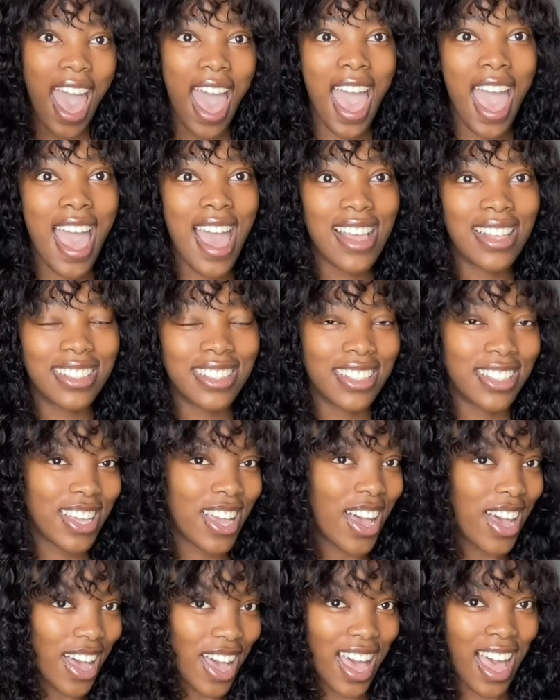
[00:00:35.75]
And yeah,
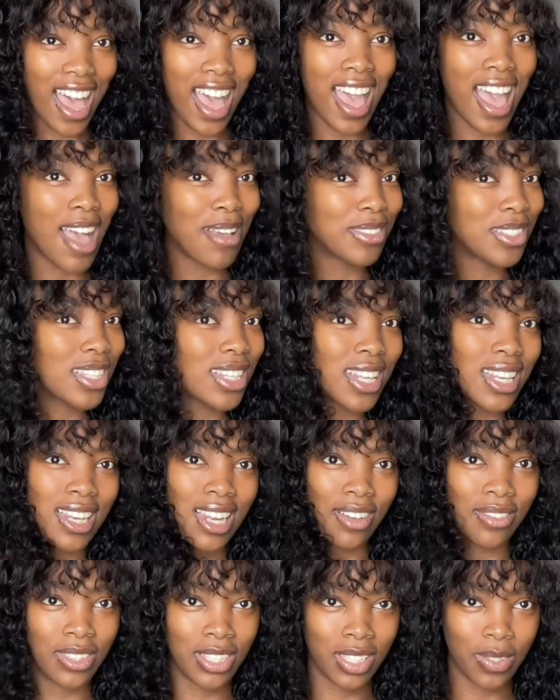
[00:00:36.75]
I absolutely
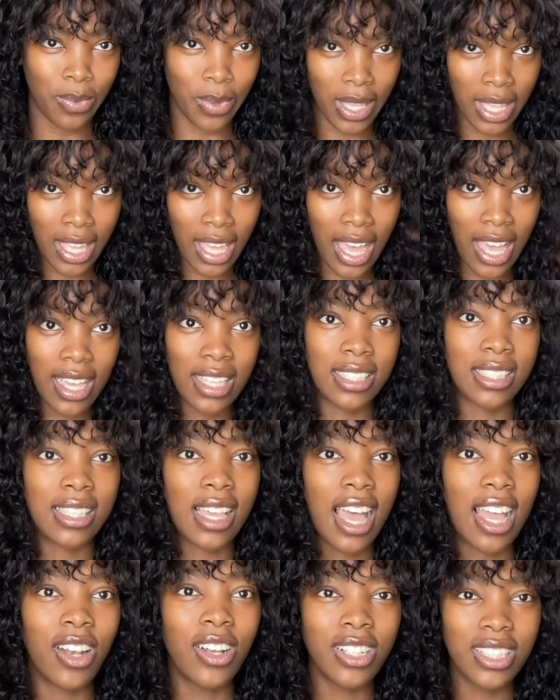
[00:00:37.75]
love this wig, guys.
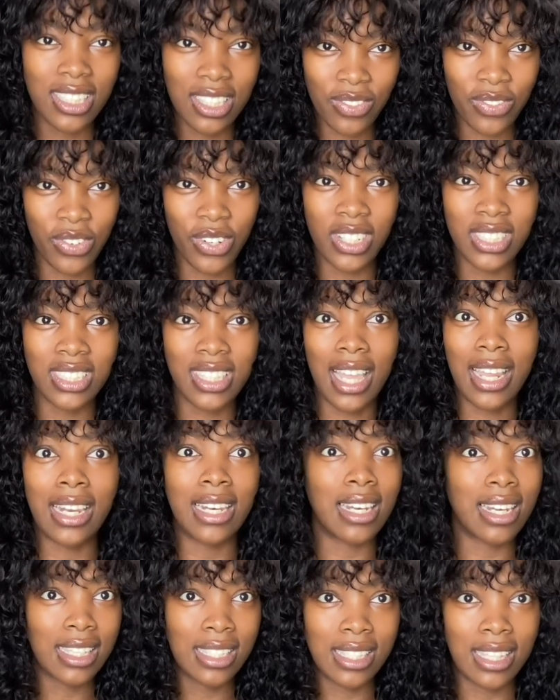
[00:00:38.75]
I look different and
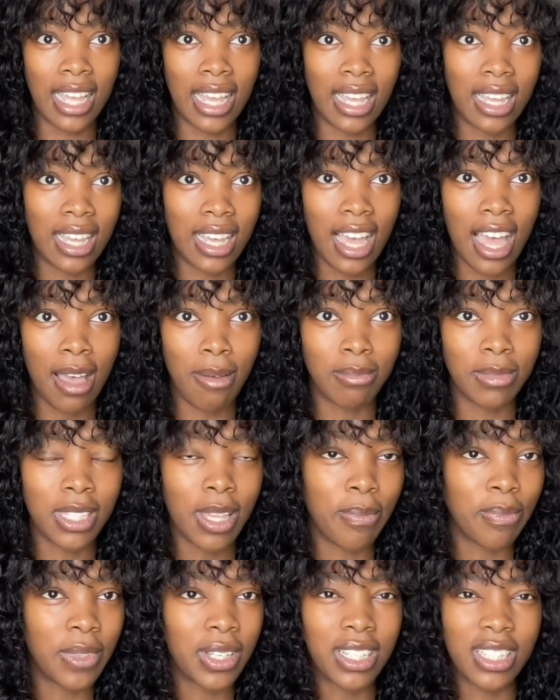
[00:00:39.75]
it is like
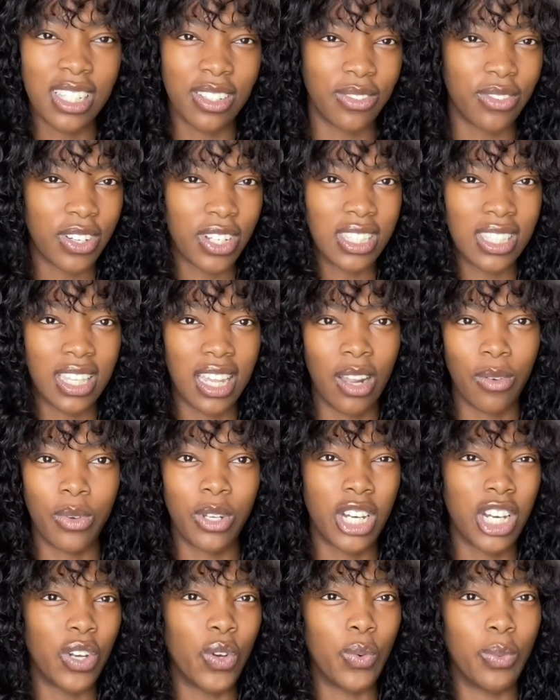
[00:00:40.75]
something different that I
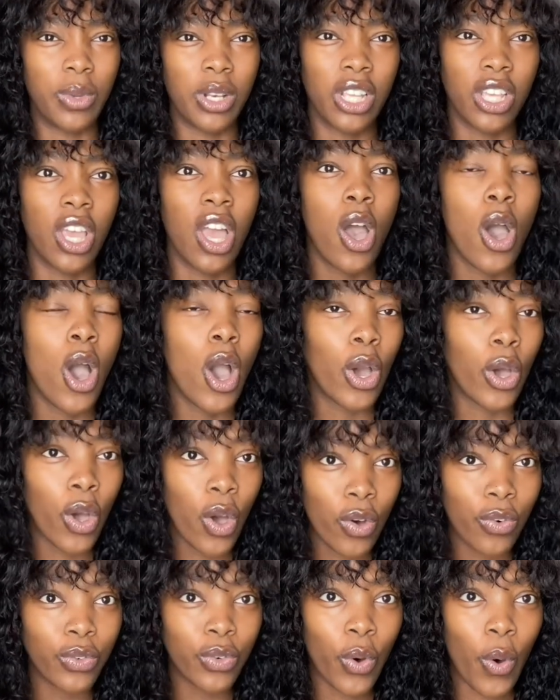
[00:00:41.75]
wouldn't normally
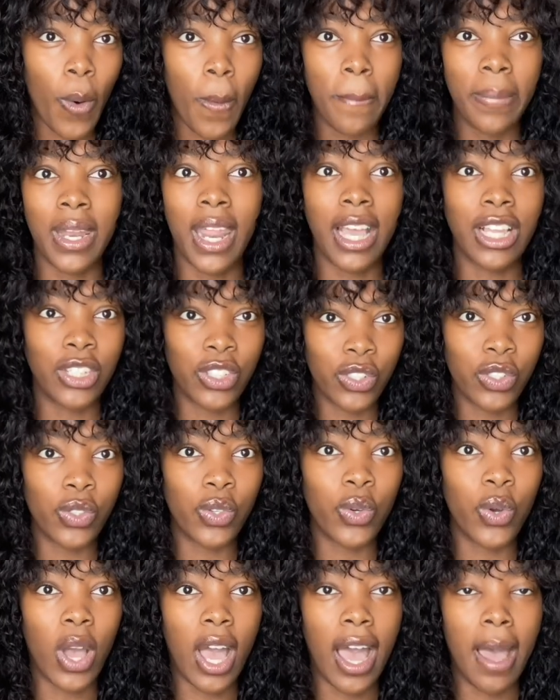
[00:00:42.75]
go for, but I
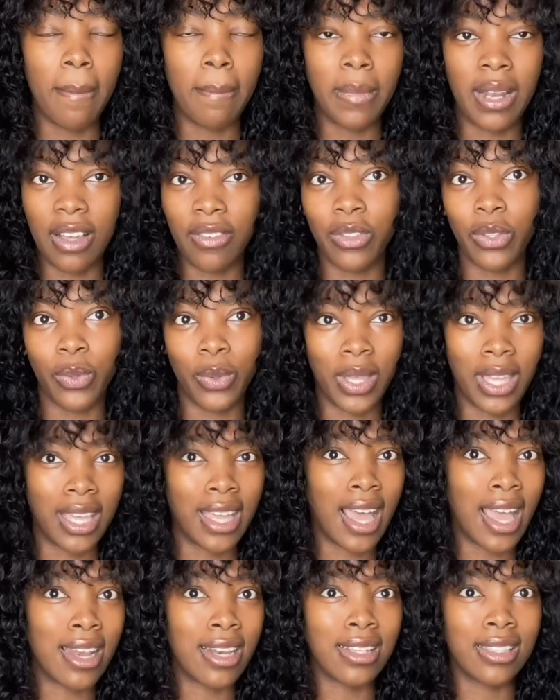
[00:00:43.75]
do love the wig,
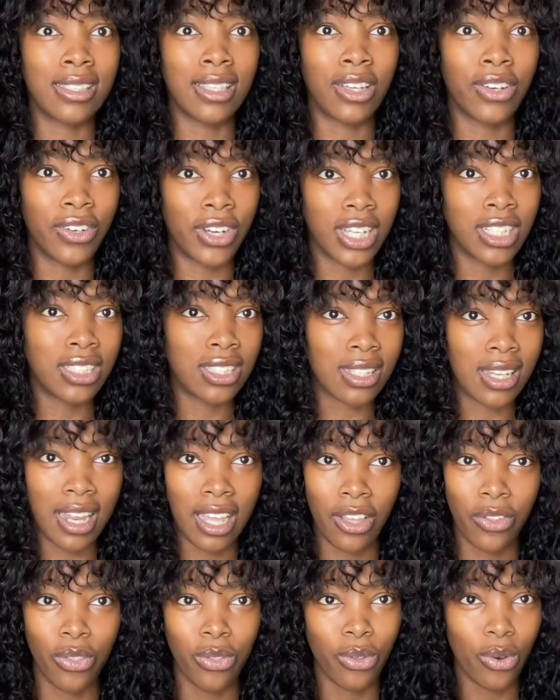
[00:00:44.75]
and it's a great
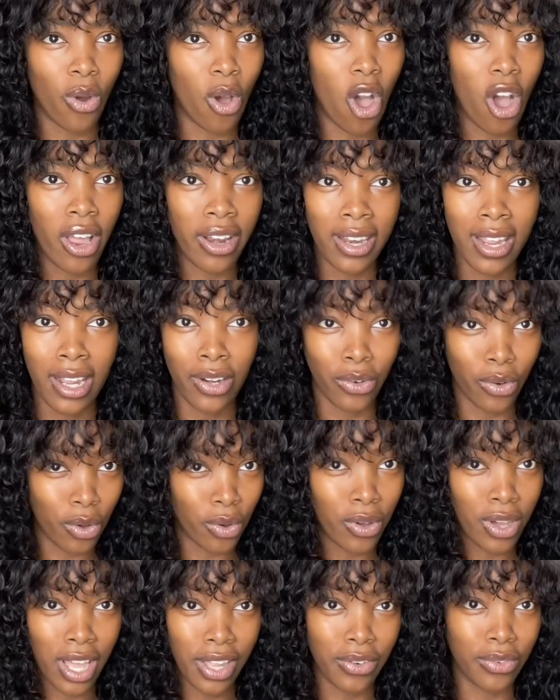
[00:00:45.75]
like throw on and
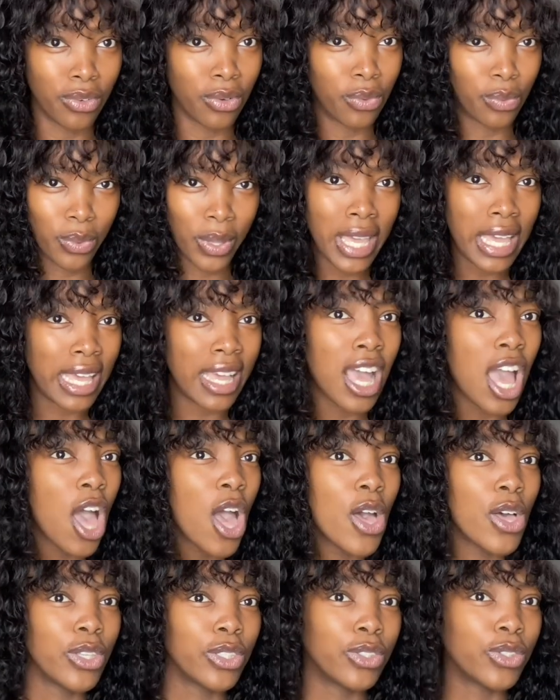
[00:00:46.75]
go kind of a wig.
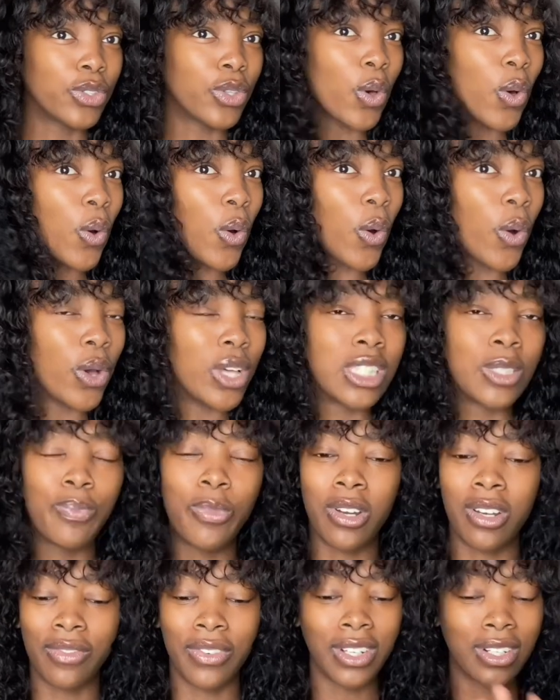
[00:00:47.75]
So it's
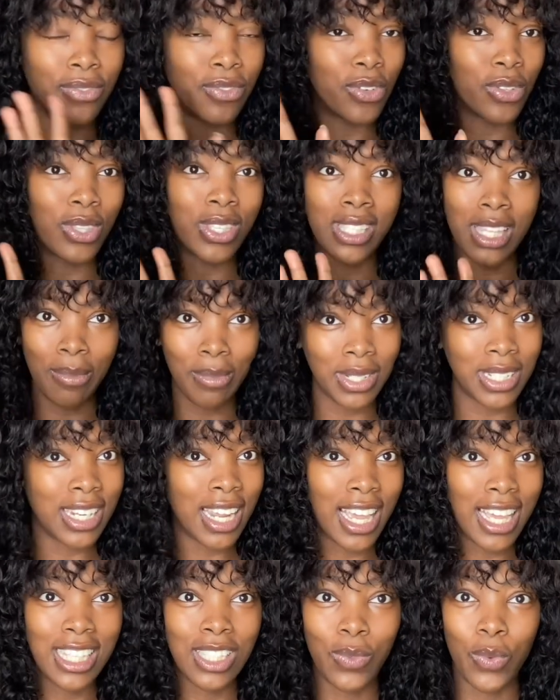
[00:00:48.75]
perfect for the summer
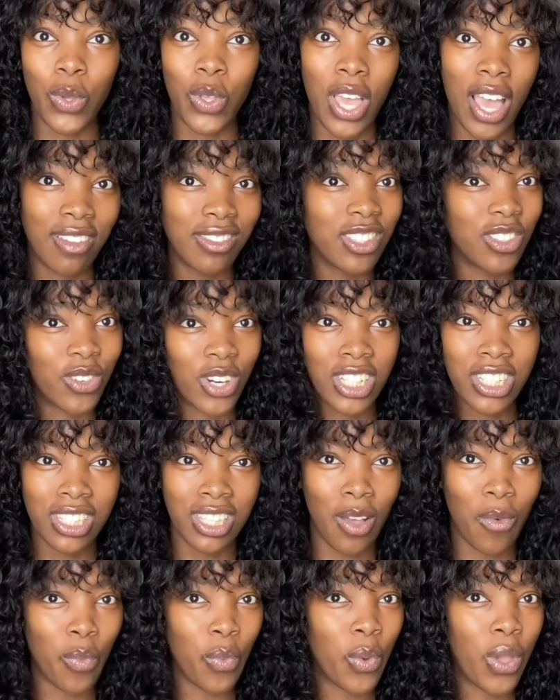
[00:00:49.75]
days where you have to rush
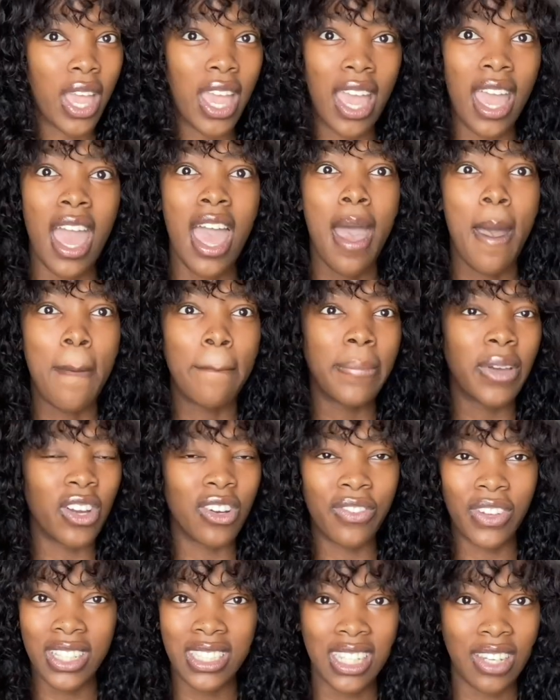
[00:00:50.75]
somewhere.
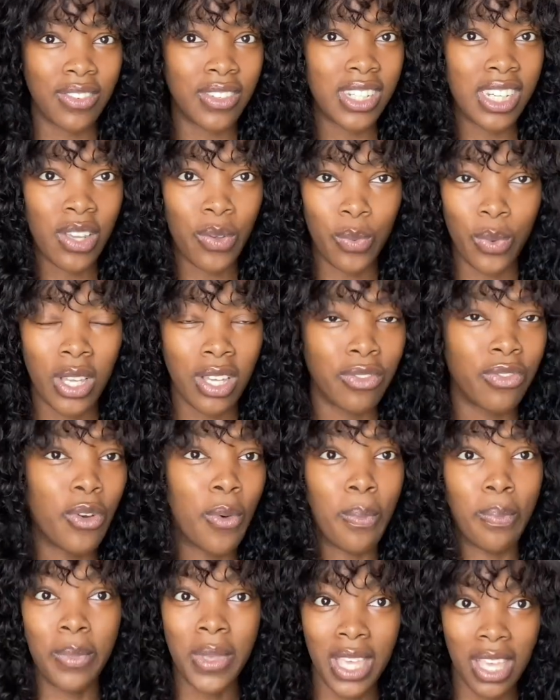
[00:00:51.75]
Perfect everyday wig for
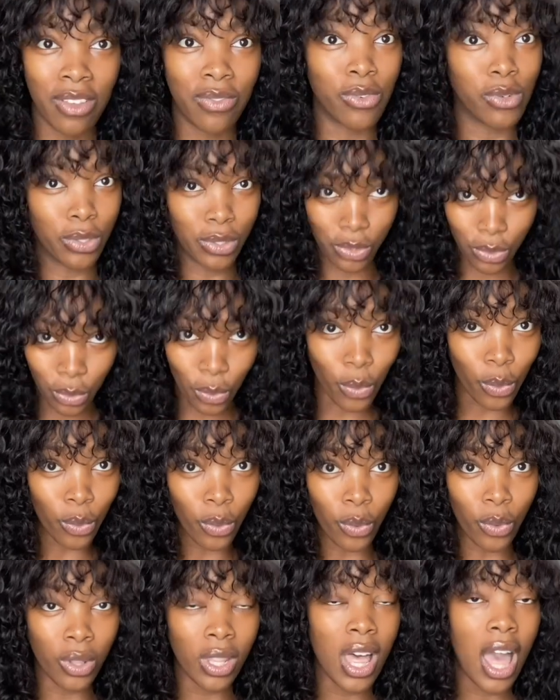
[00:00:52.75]
me for
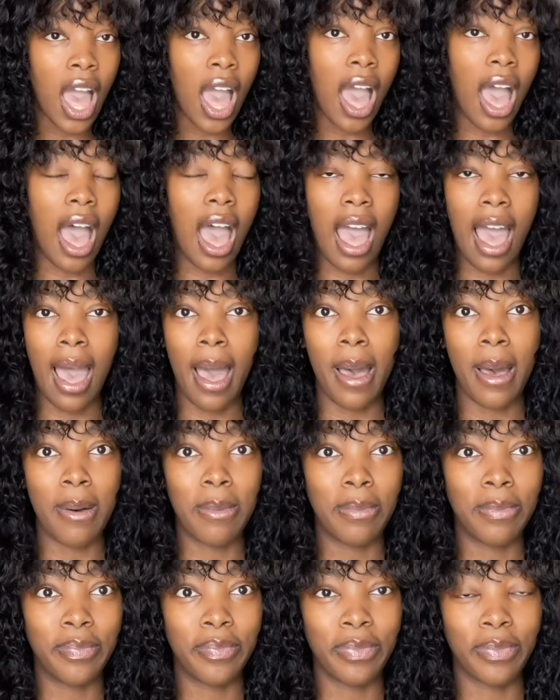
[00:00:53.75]
school. But
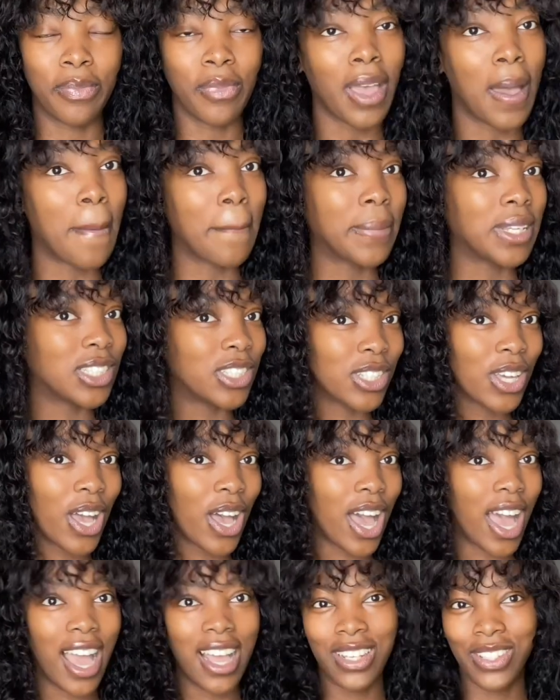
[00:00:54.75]

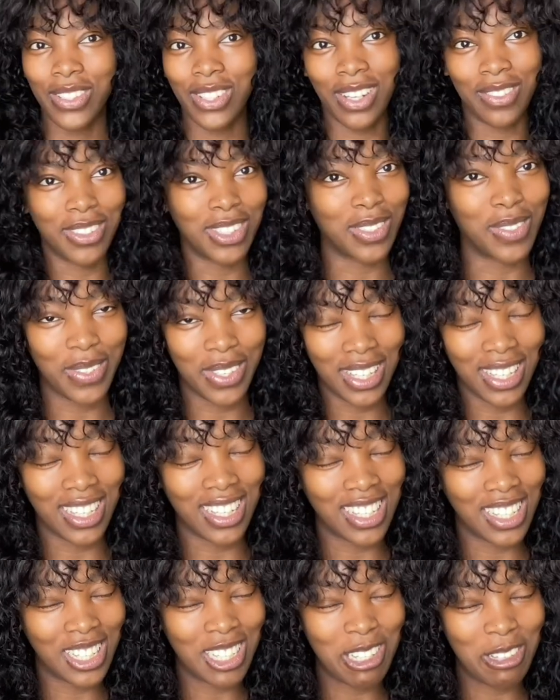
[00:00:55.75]
yeah, I do love this wig.